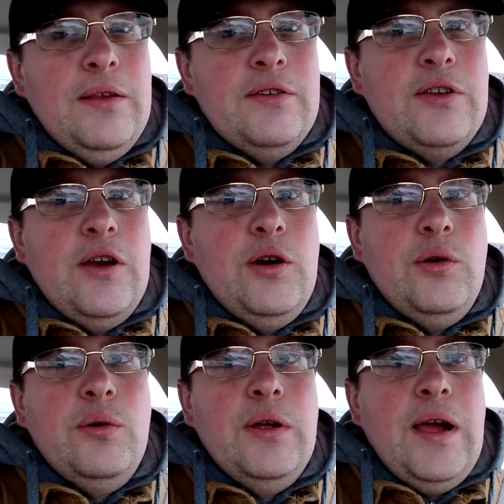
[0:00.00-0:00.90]

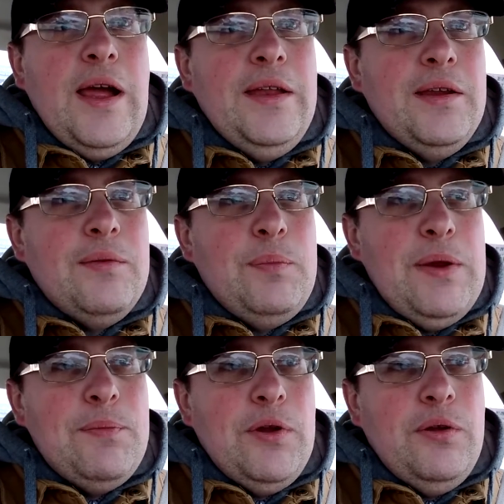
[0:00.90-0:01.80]
So I think
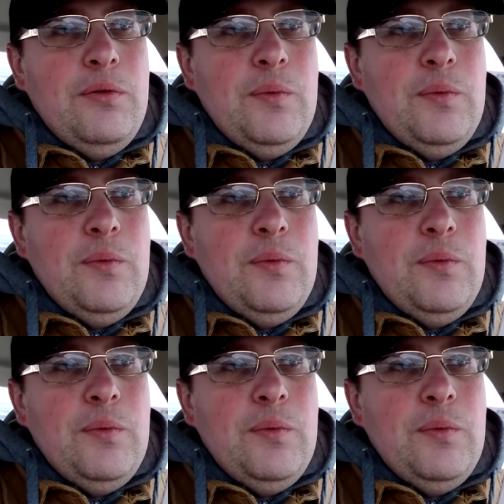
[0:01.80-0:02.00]
people